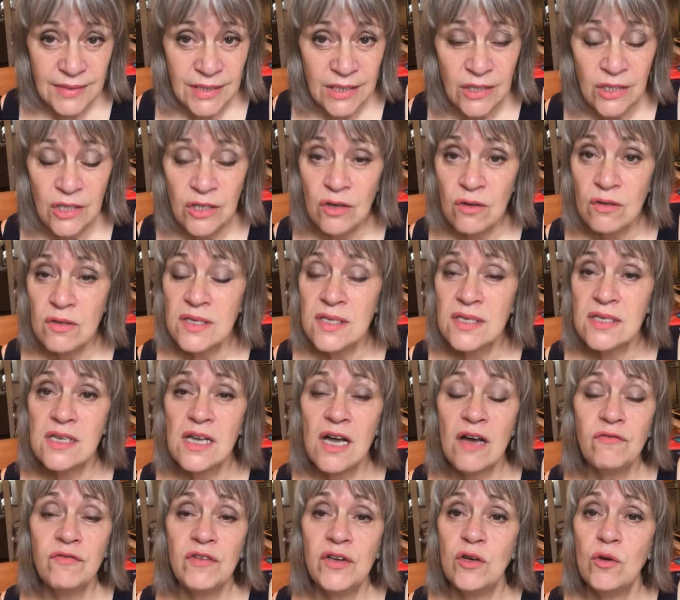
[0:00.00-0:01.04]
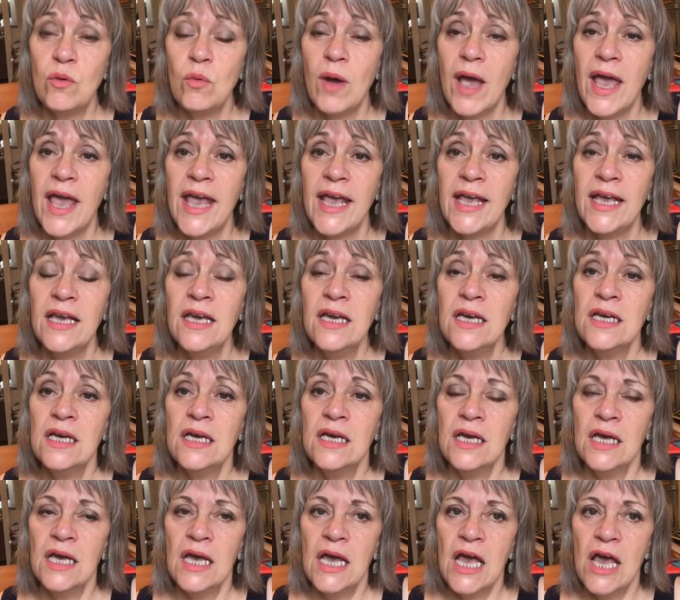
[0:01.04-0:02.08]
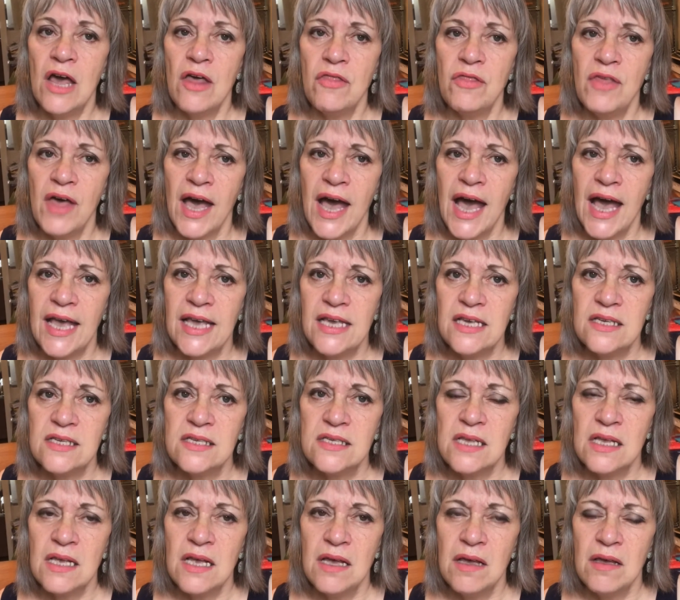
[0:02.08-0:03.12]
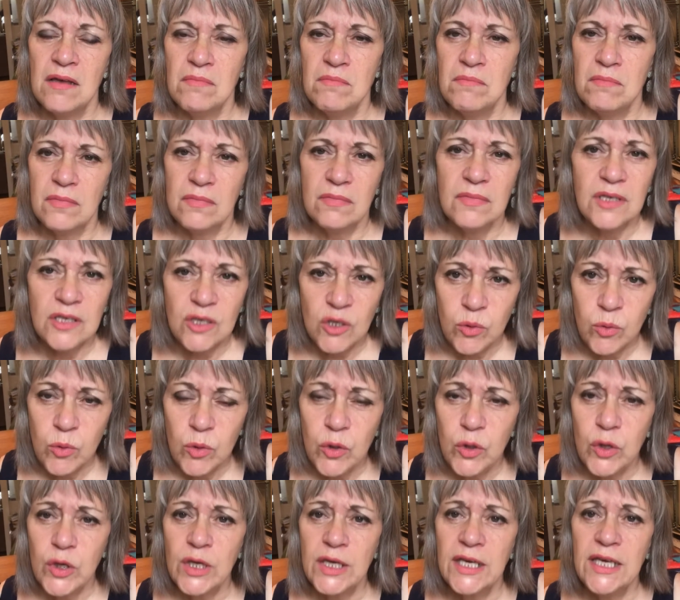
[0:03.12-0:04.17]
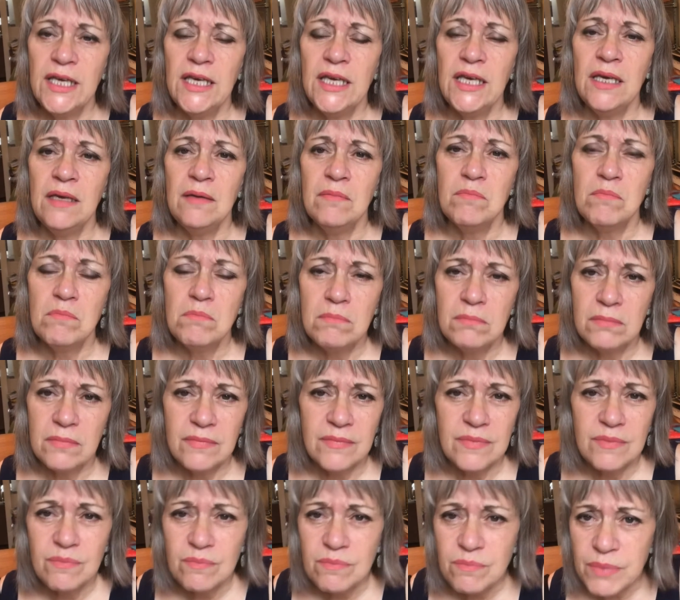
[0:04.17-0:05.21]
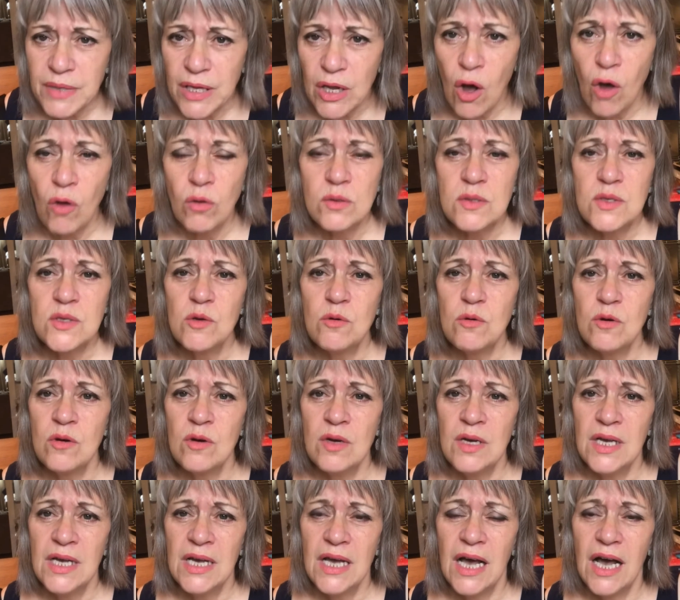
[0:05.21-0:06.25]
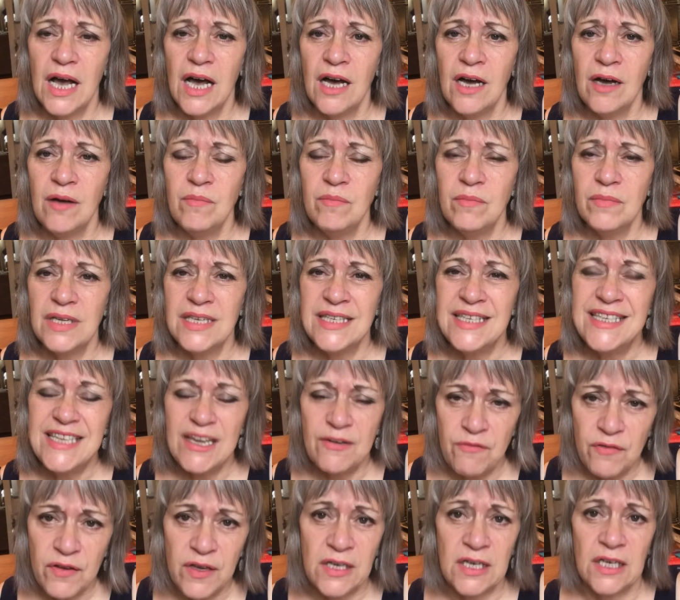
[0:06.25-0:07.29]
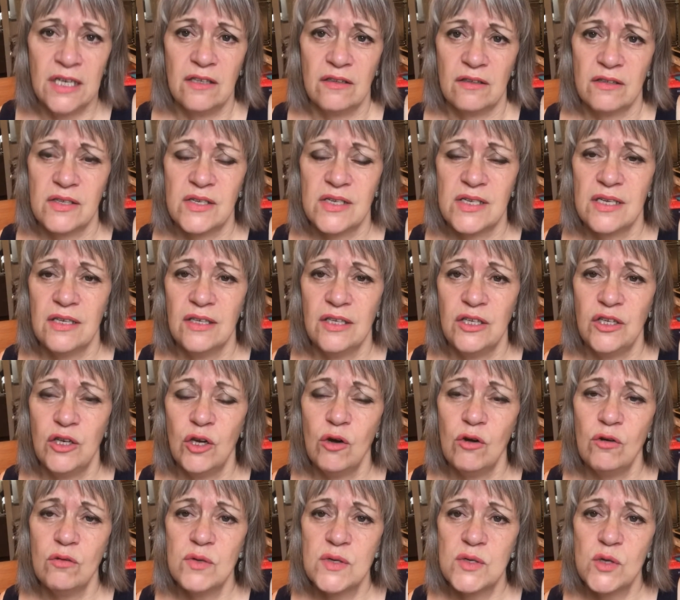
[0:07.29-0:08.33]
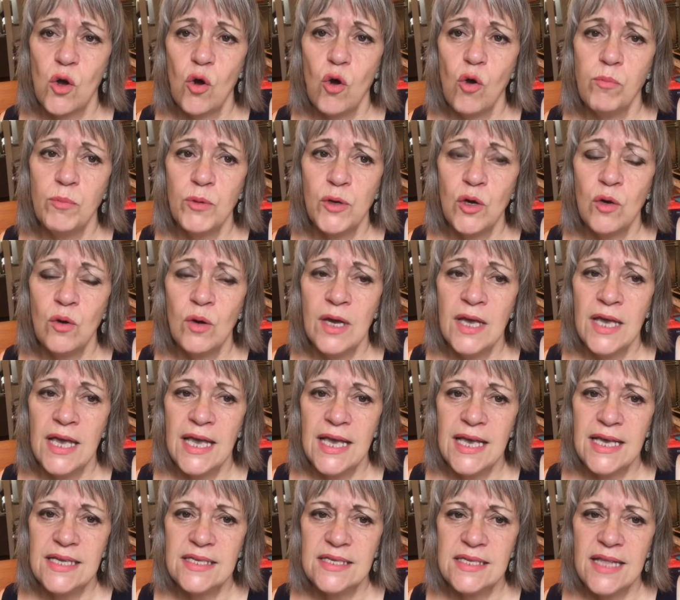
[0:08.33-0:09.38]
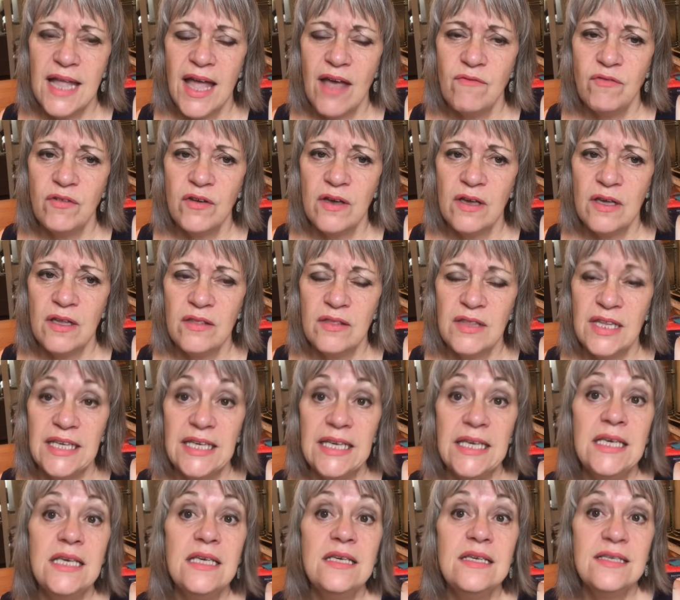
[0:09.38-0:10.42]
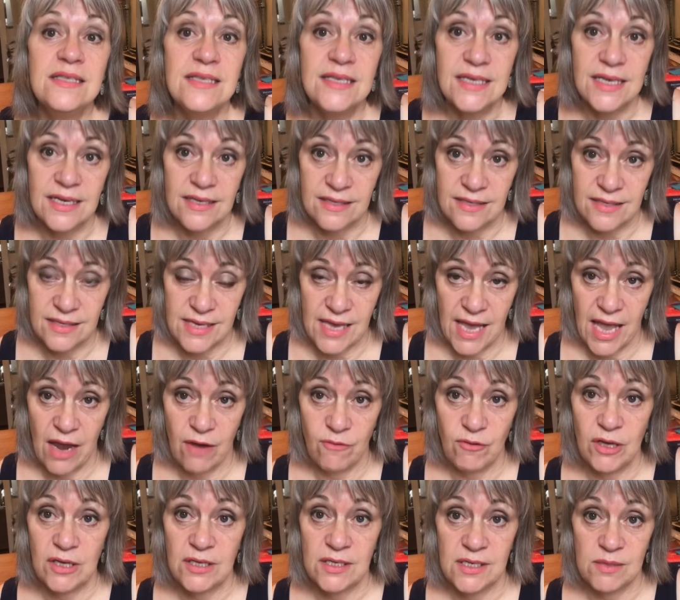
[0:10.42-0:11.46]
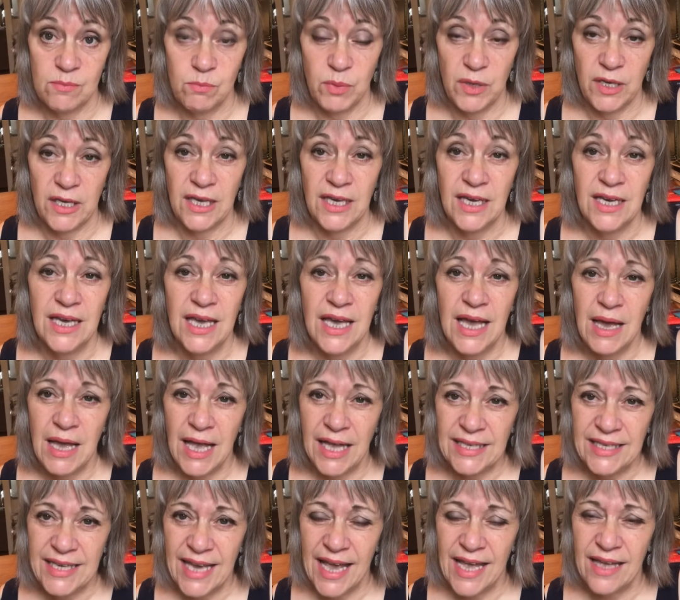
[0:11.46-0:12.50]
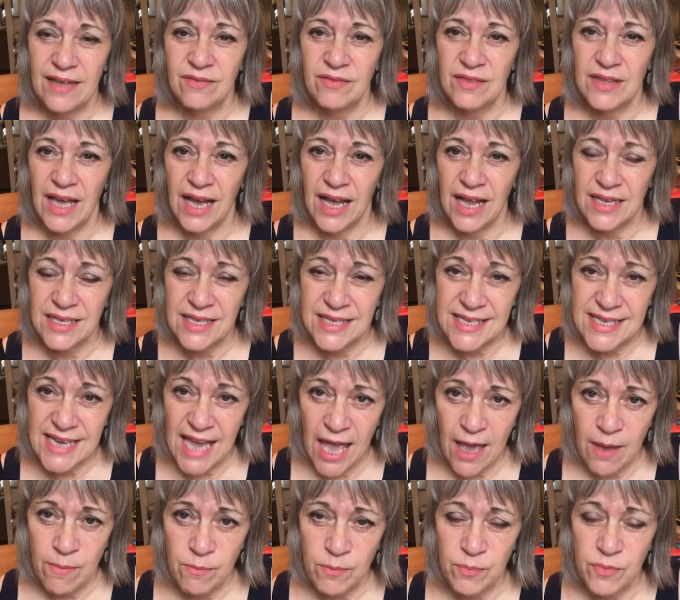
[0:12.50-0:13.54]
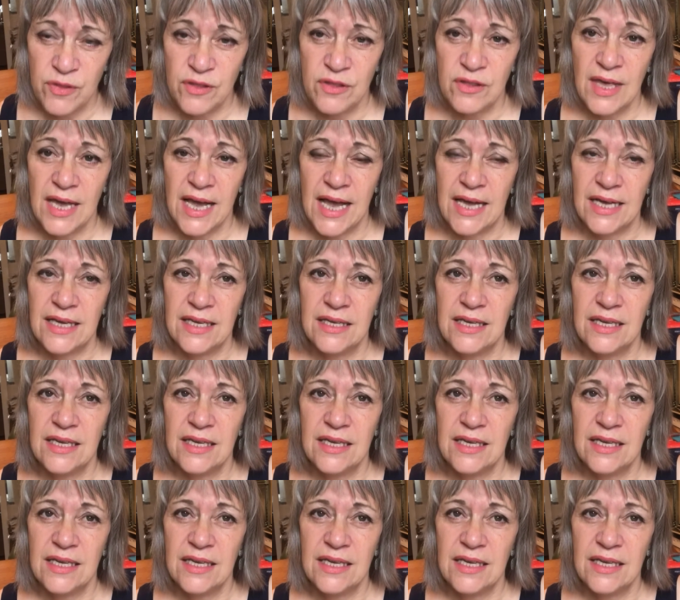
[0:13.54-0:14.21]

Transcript: you know, the stuff in a way that is quirky, but also um, difficult. You know, Scorpio is never the easiest area to be. And yet, that depth, that